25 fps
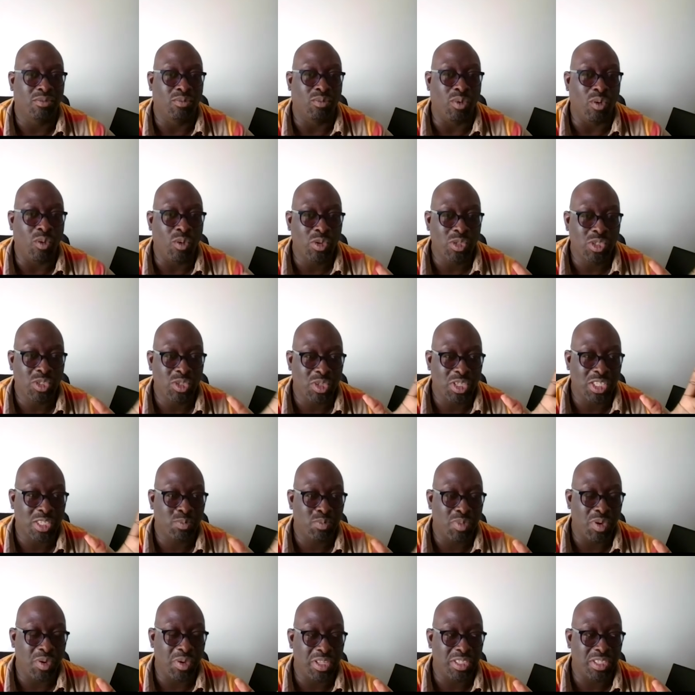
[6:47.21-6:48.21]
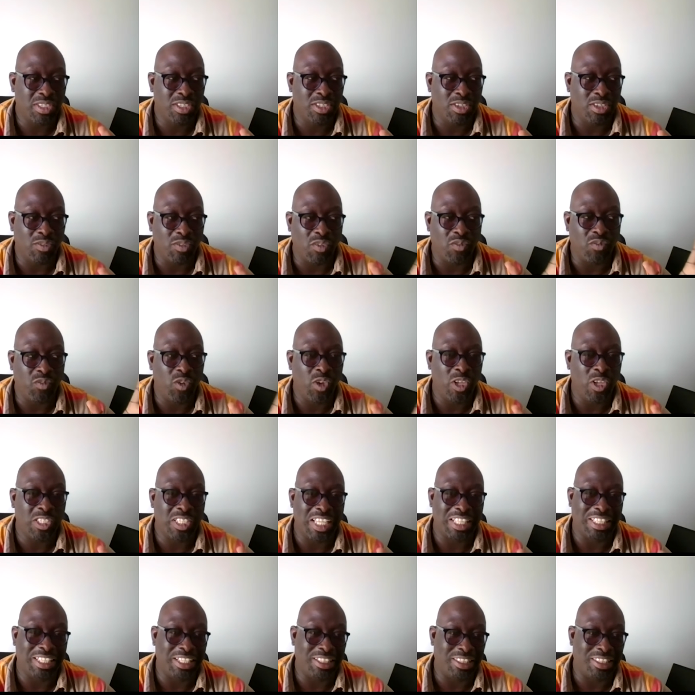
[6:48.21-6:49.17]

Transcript: What was your experiences of your first year?